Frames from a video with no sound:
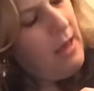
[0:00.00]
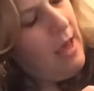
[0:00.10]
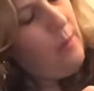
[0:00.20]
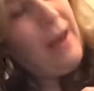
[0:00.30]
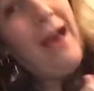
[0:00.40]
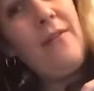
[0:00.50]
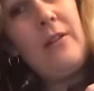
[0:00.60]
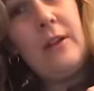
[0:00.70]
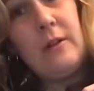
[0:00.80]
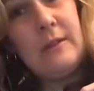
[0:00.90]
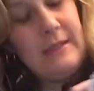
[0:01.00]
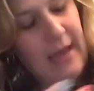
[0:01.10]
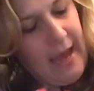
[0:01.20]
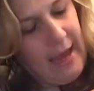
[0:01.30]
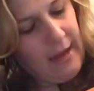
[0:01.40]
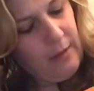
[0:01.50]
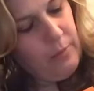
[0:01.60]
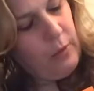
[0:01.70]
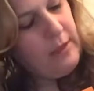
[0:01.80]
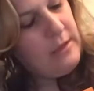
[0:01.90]
And we have a little saying,
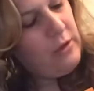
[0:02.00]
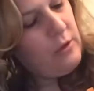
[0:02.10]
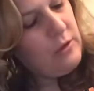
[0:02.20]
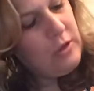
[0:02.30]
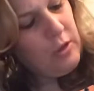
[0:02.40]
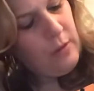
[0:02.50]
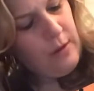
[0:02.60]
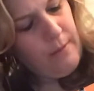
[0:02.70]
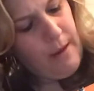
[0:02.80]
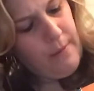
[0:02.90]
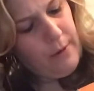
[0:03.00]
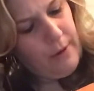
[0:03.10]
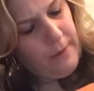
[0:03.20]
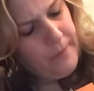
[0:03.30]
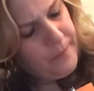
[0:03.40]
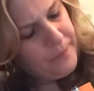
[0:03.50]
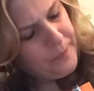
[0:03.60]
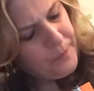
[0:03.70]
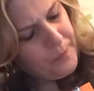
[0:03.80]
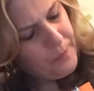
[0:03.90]
boys and girls. Do you remember?
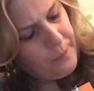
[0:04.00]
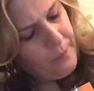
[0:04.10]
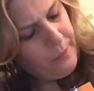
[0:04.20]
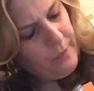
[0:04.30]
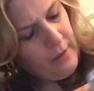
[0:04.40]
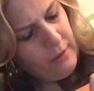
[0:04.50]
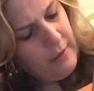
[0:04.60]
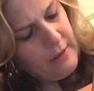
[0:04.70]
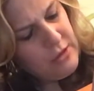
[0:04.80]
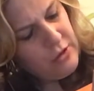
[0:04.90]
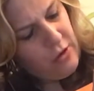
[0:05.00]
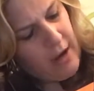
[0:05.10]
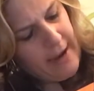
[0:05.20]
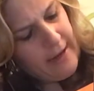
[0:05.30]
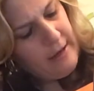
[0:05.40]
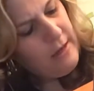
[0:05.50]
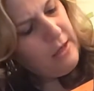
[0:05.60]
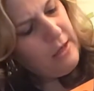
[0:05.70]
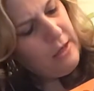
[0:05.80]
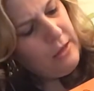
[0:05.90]
Let's try it.
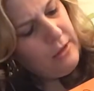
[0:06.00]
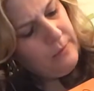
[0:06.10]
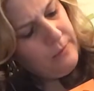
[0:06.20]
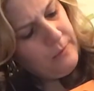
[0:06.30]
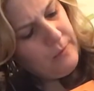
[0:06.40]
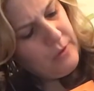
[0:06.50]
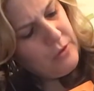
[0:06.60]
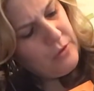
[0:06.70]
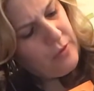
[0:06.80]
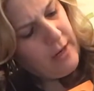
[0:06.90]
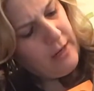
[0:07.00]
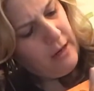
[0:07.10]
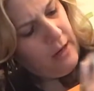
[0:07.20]
Straight